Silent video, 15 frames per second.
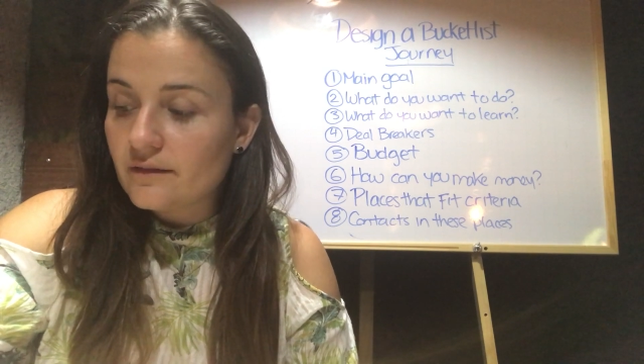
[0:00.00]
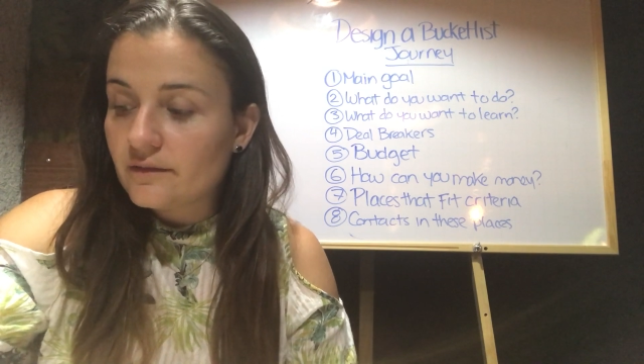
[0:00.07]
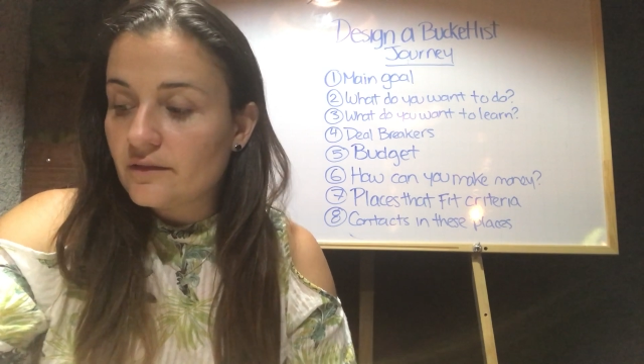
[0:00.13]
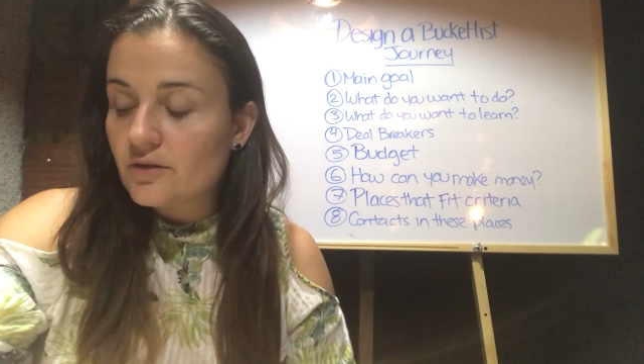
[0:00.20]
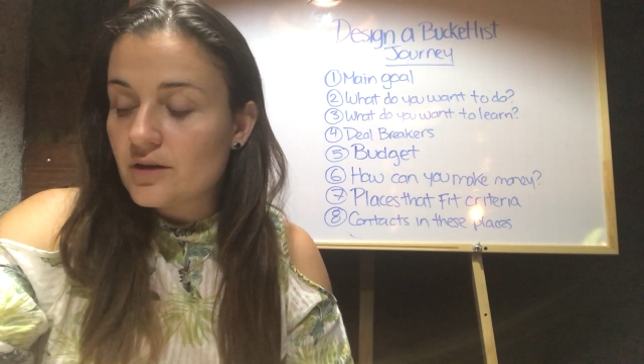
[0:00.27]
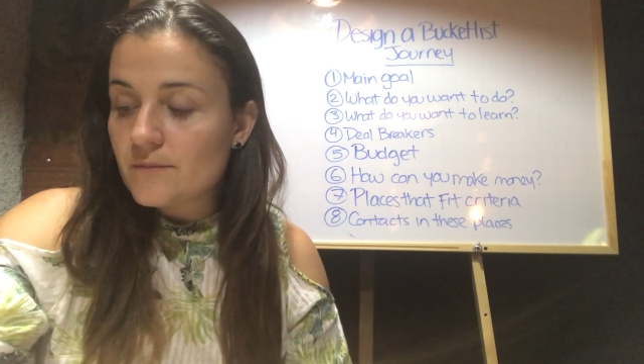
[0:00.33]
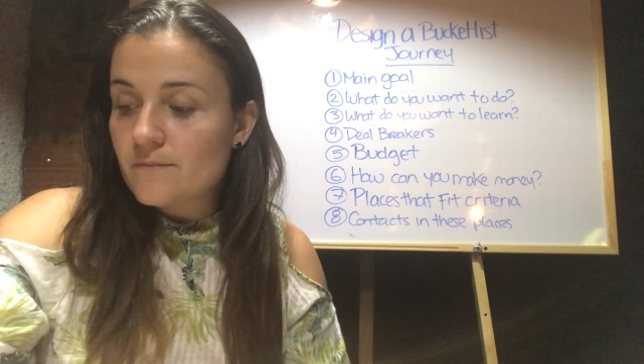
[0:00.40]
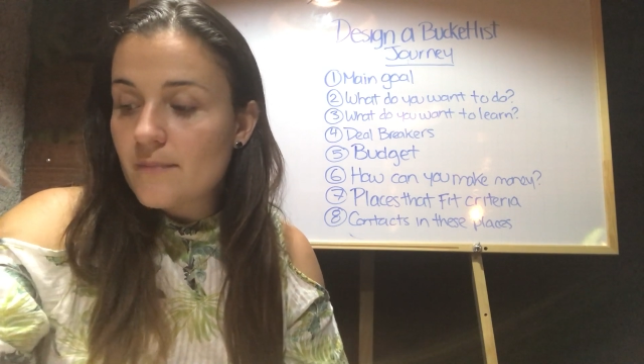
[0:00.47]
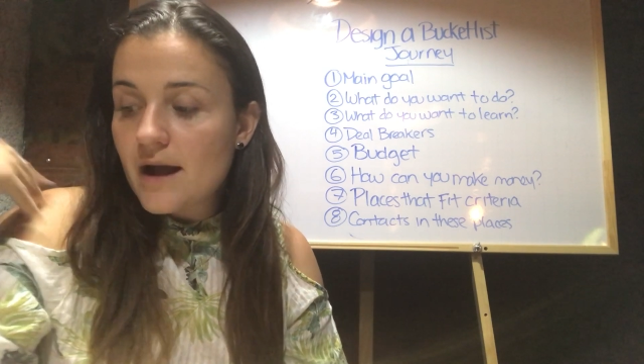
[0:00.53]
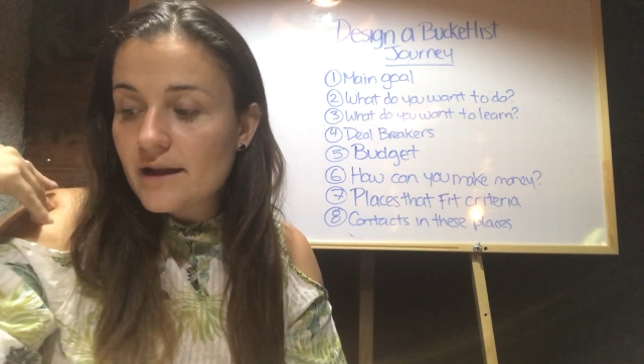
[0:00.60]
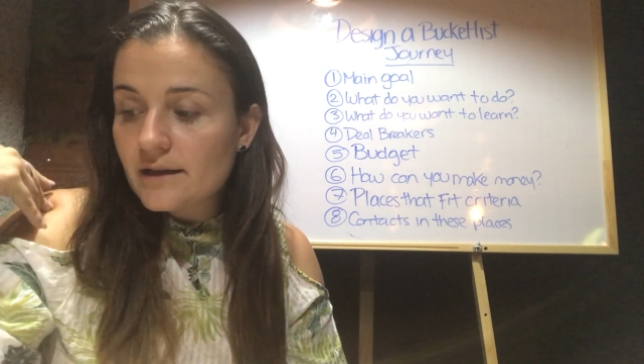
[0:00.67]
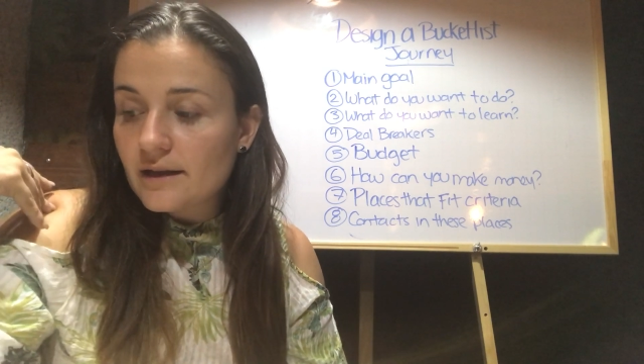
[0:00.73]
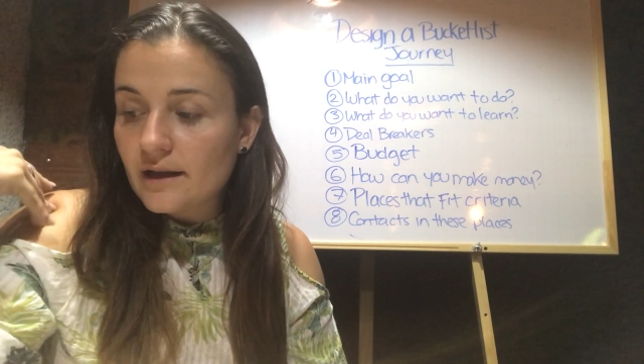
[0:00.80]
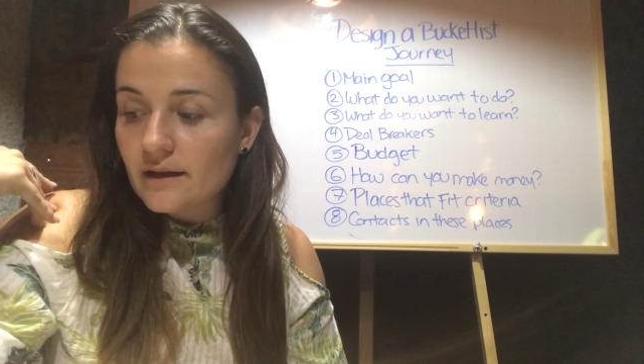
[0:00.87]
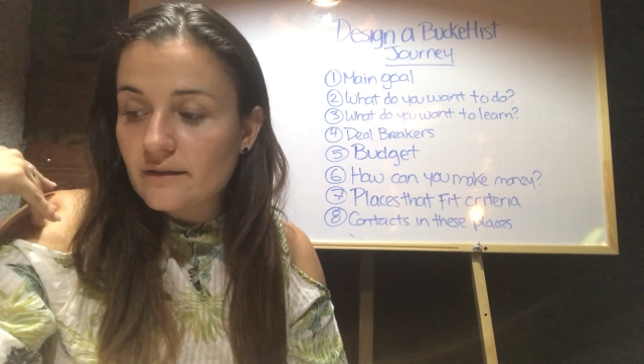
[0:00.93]
So in
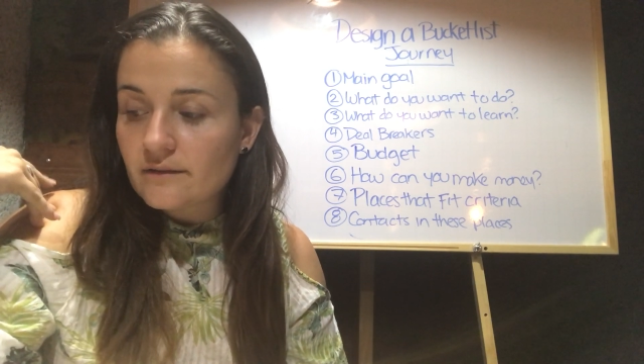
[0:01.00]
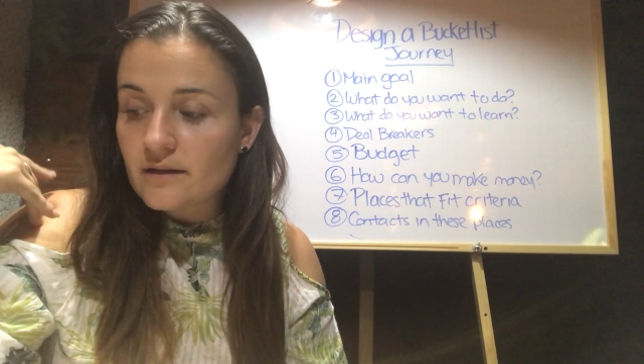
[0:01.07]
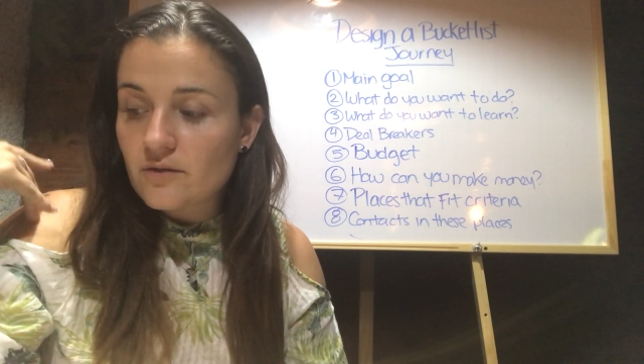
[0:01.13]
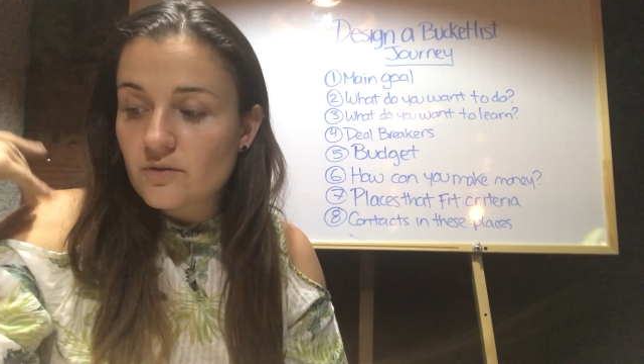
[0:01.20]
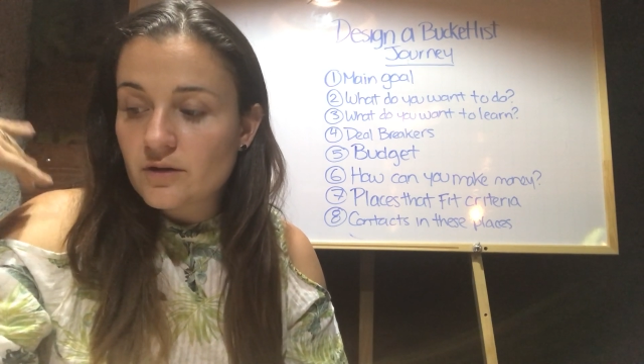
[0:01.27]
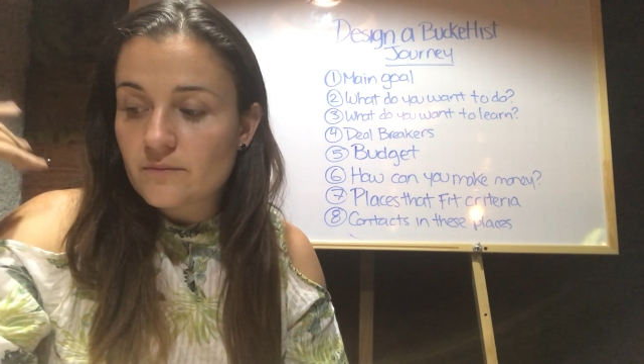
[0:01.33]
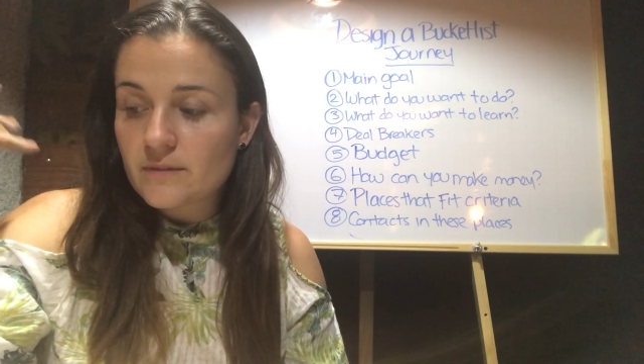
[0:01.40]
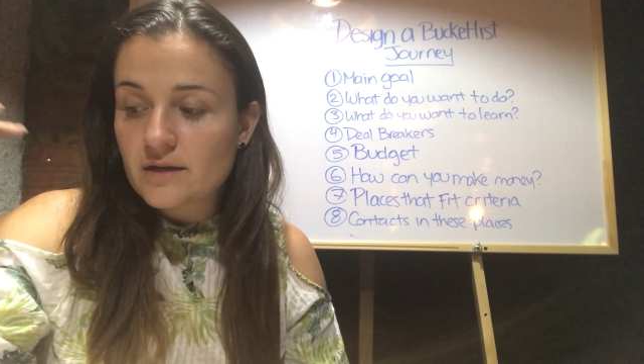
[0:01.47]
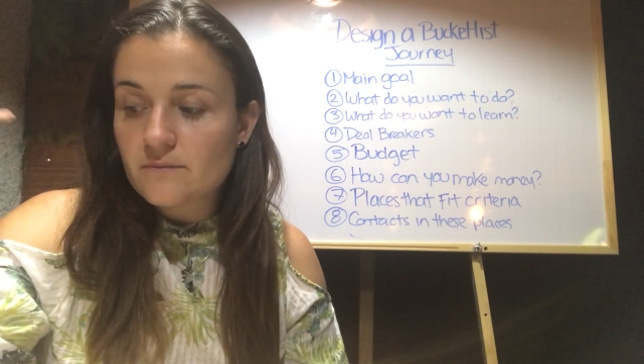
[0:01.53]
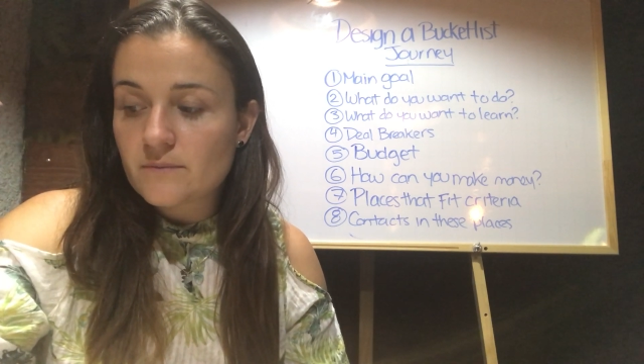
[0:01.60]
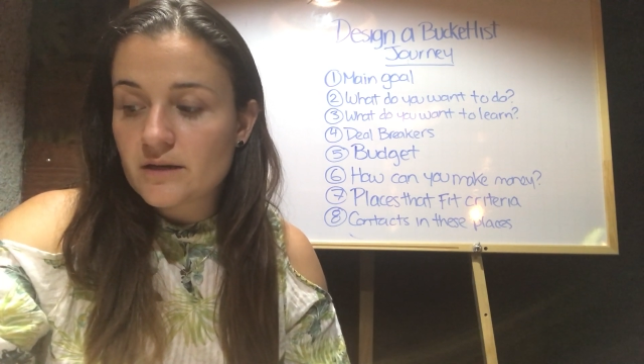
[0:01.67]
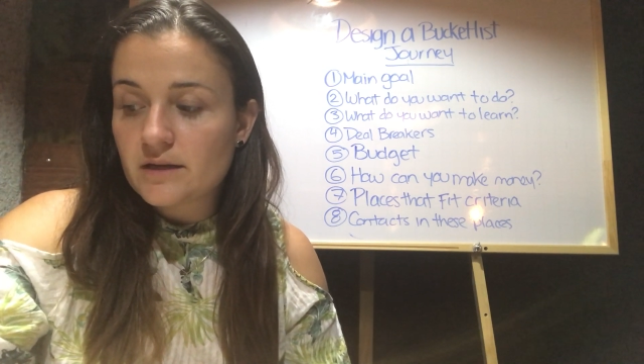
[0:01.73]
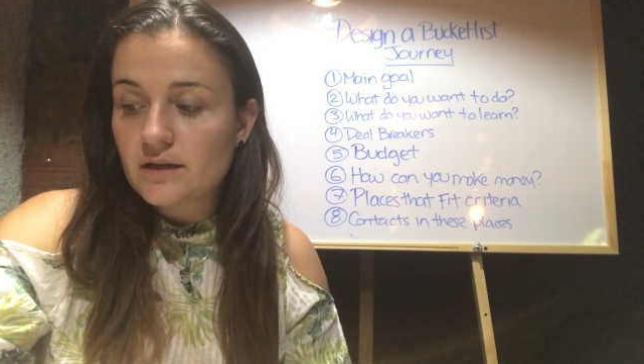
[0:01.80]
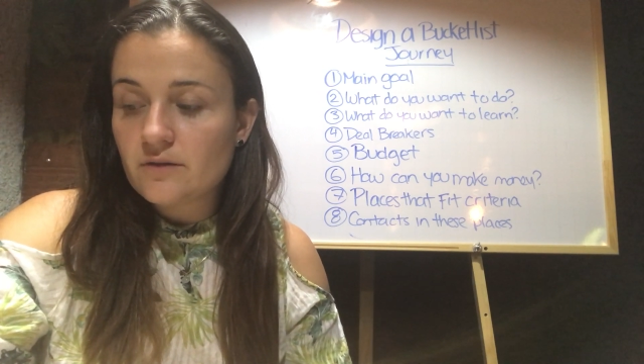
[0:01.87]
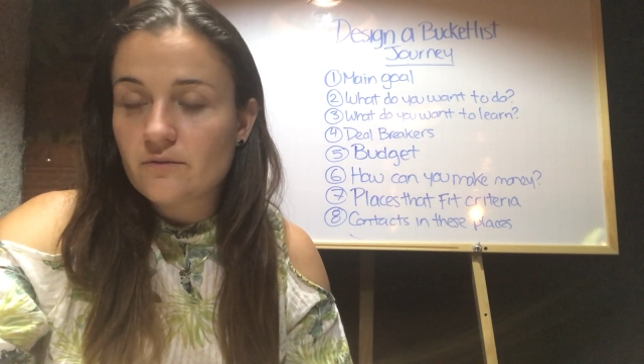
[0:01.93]
my case, I want to make
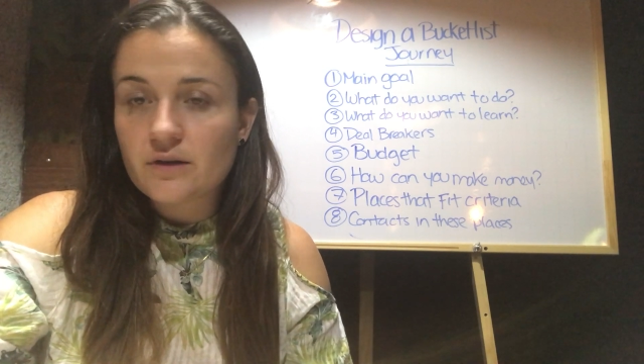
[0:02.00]
money